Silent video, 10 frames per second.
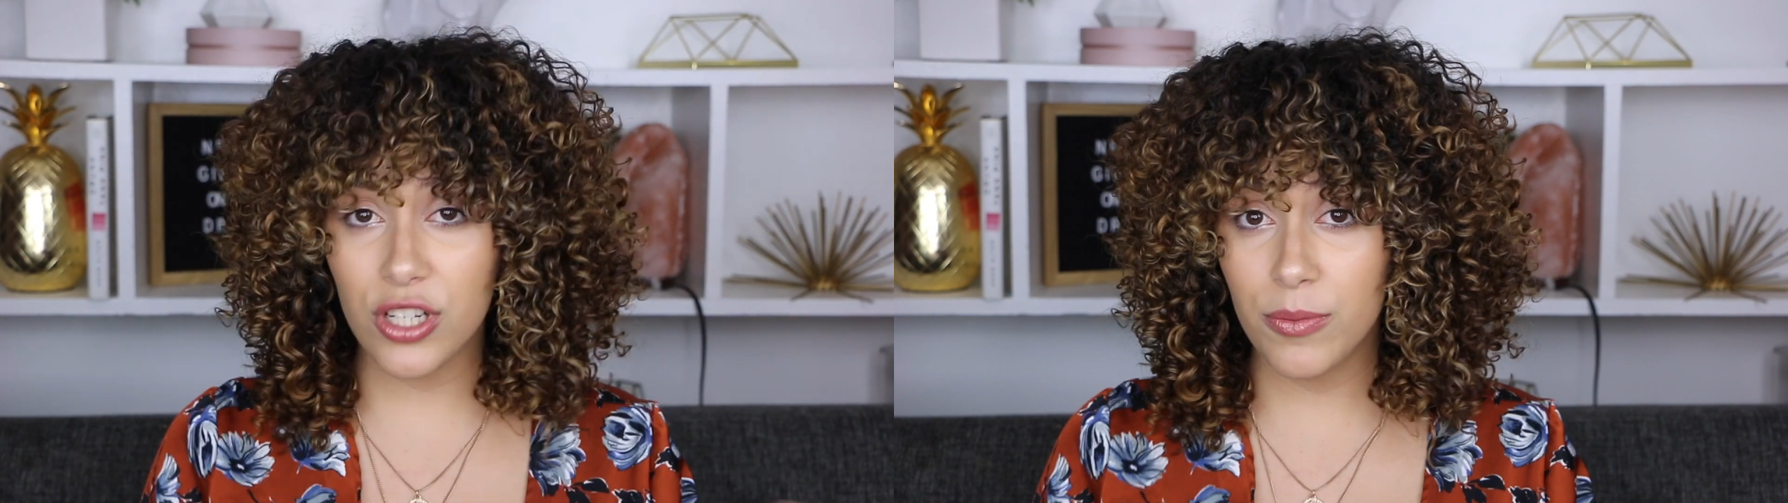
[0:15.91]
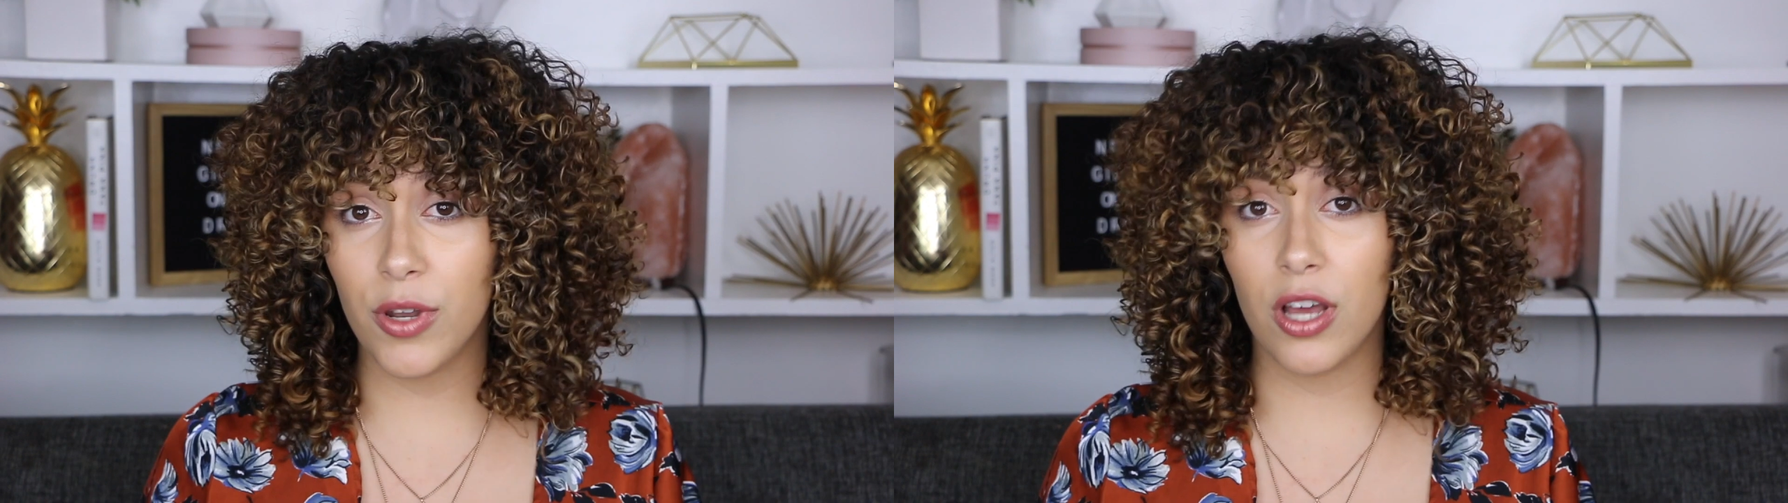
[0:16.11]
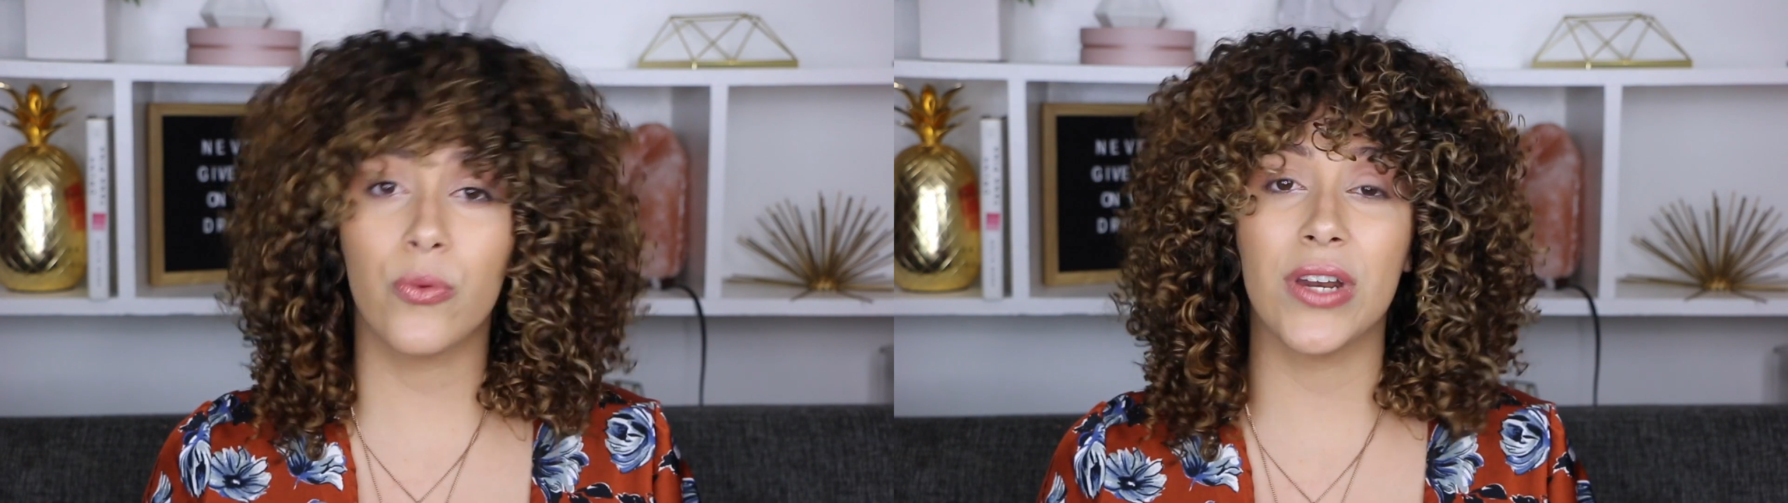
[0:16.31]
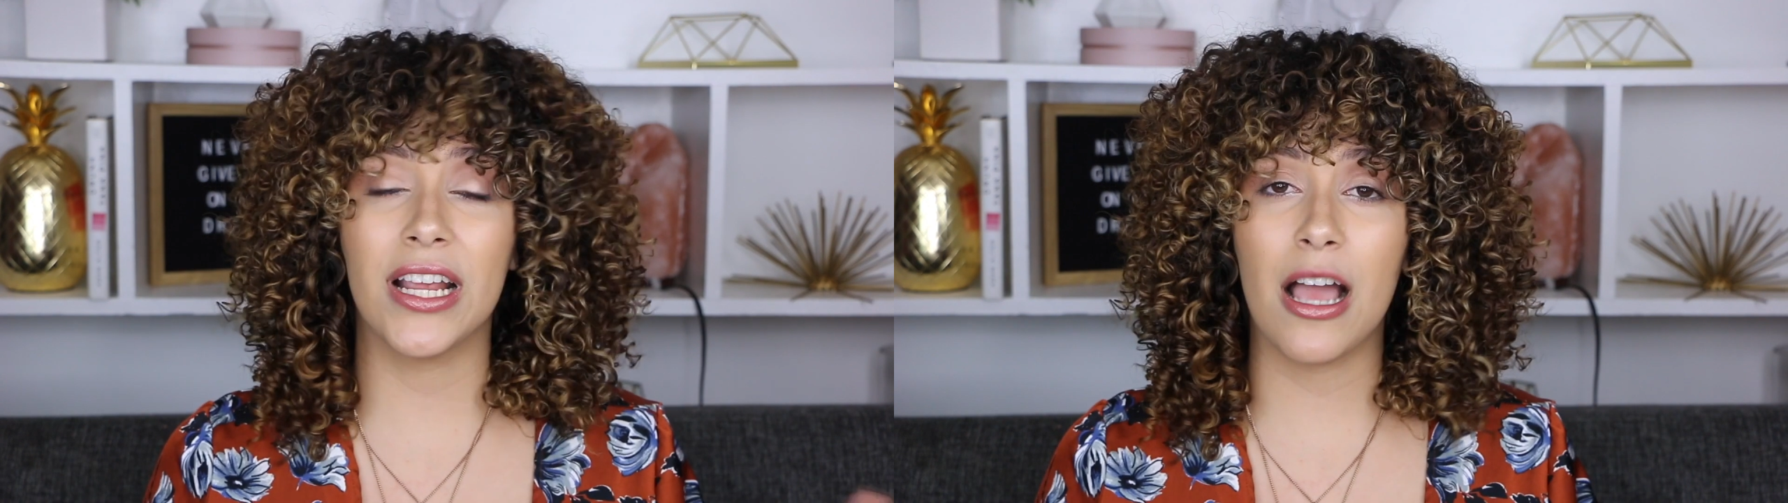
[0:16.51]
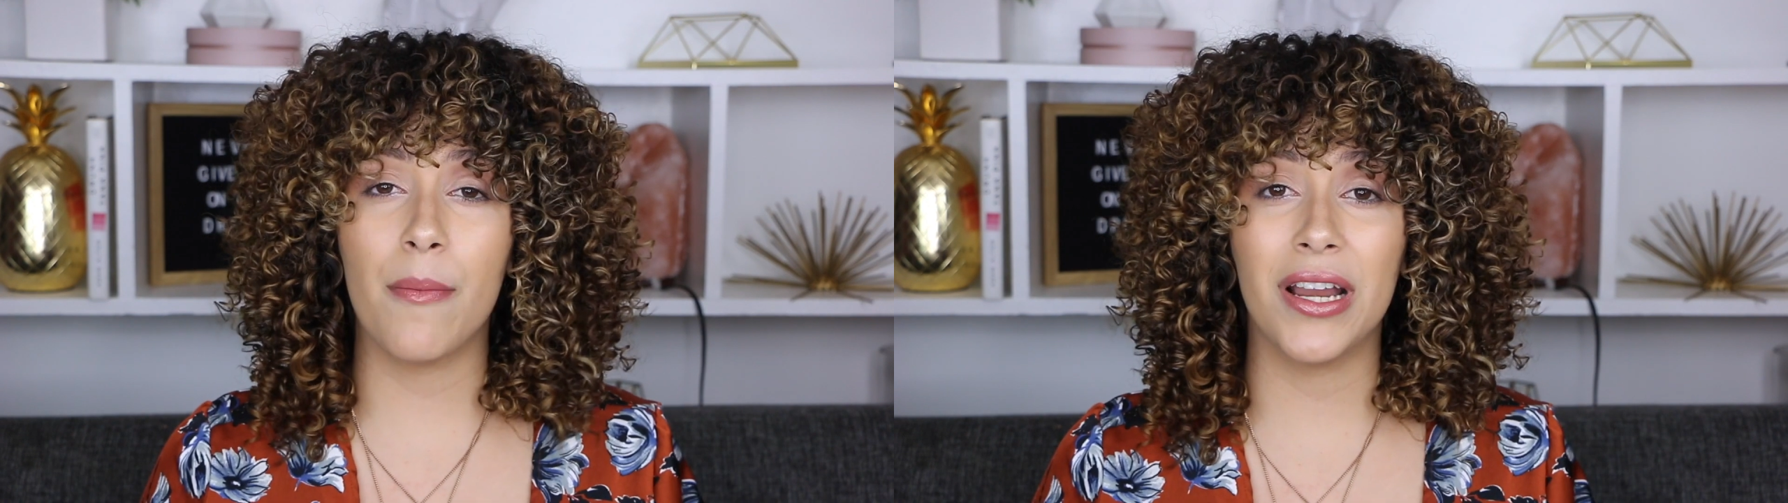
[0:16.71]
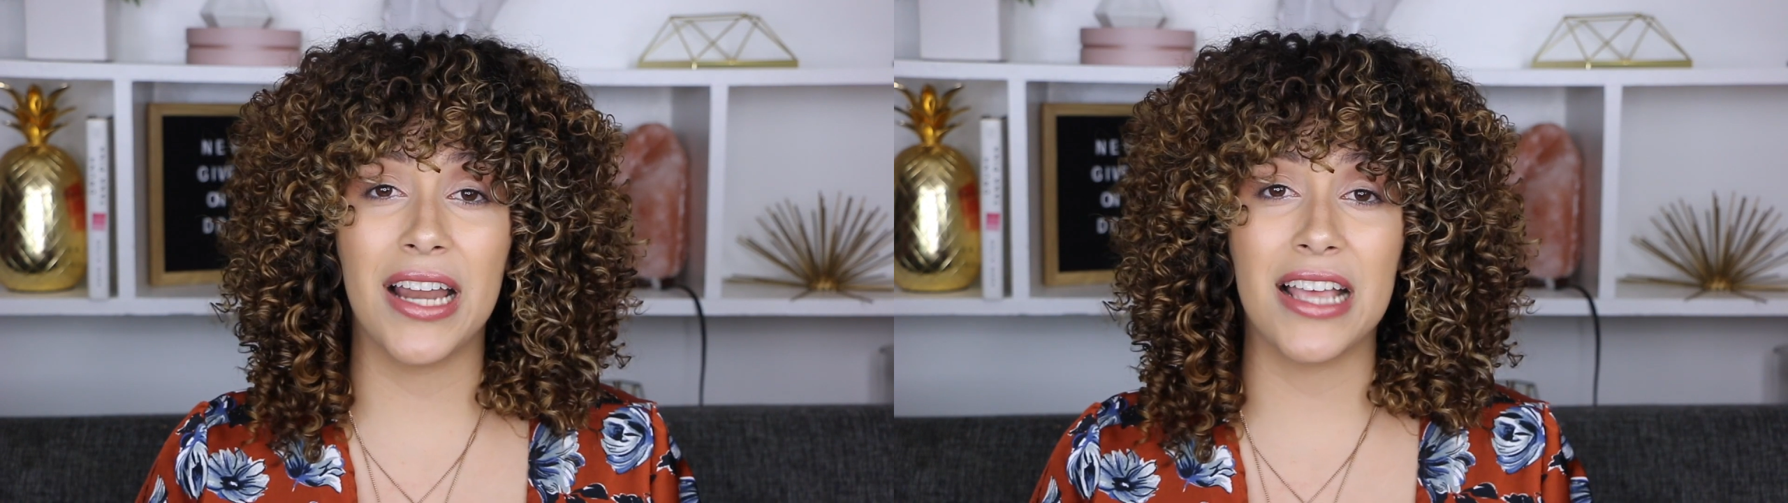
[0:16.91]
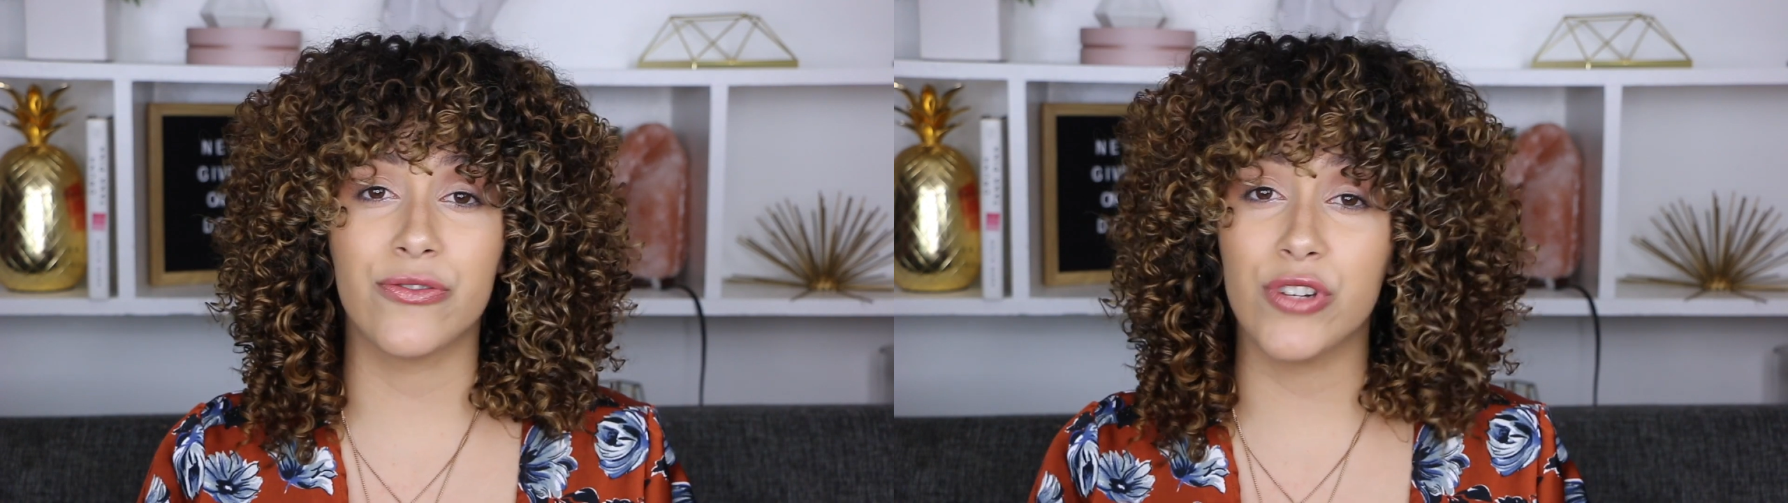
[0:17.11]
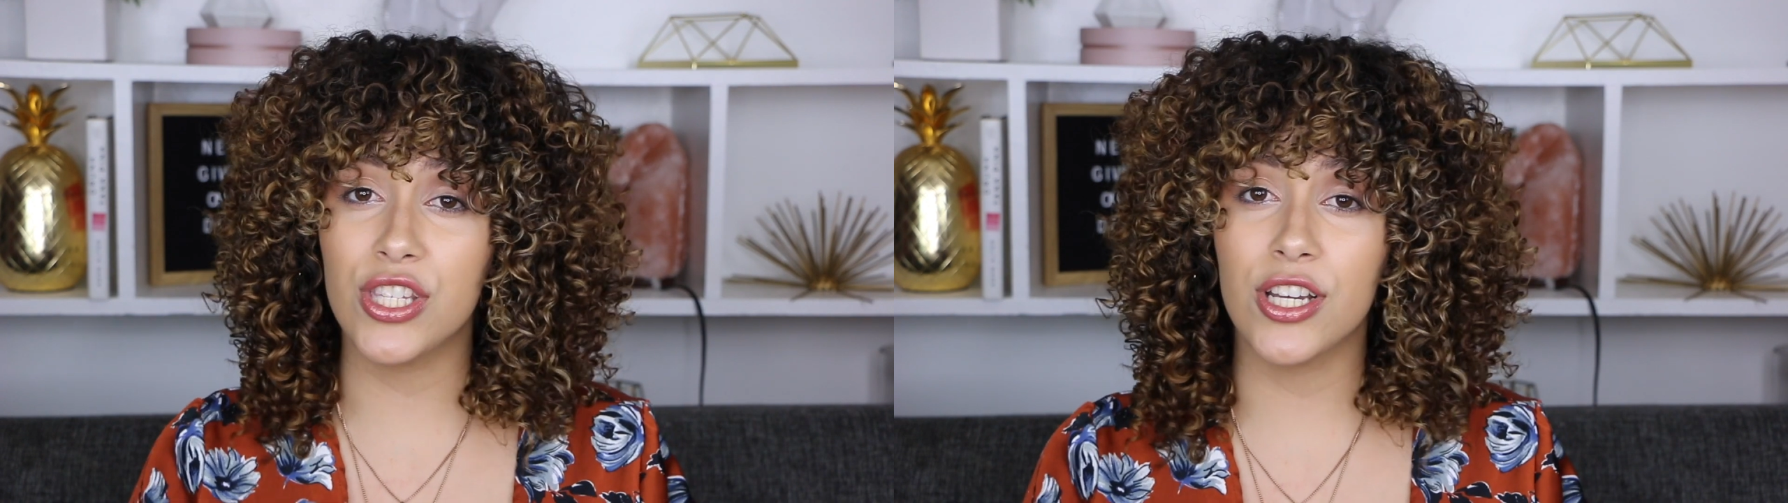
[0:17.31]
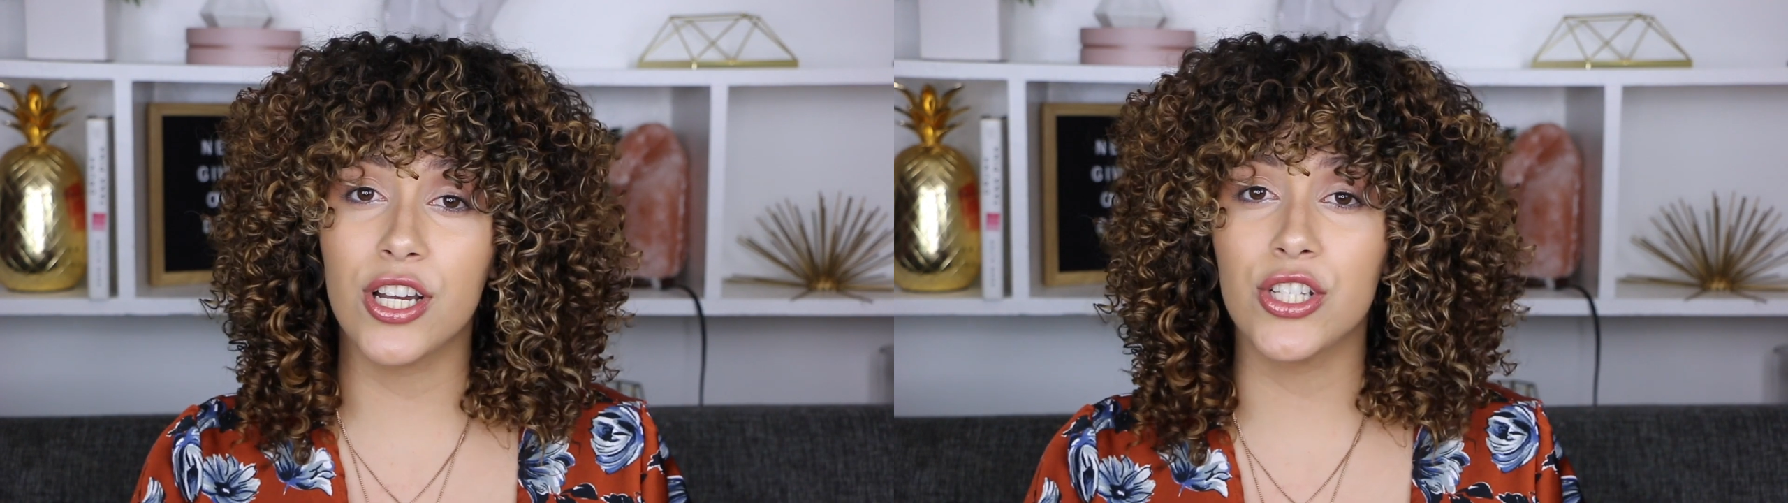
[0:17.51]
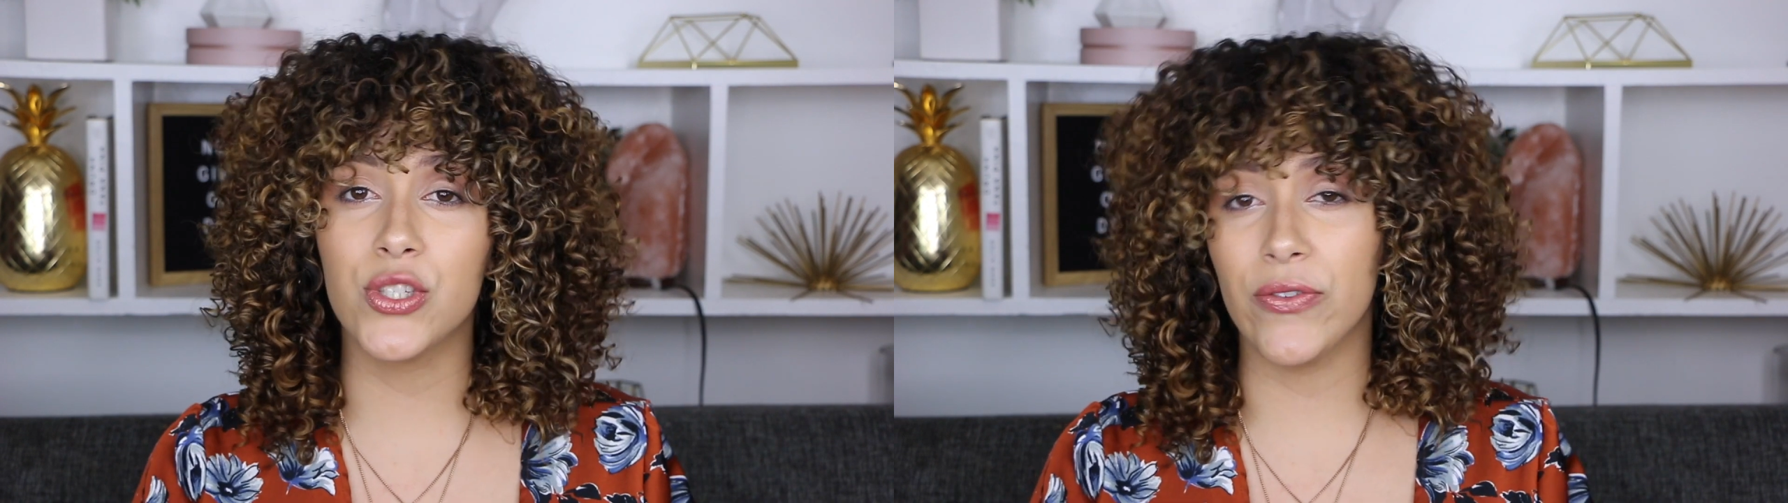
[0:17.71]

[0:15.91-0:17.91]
I really vlogged when I got my last reset cut,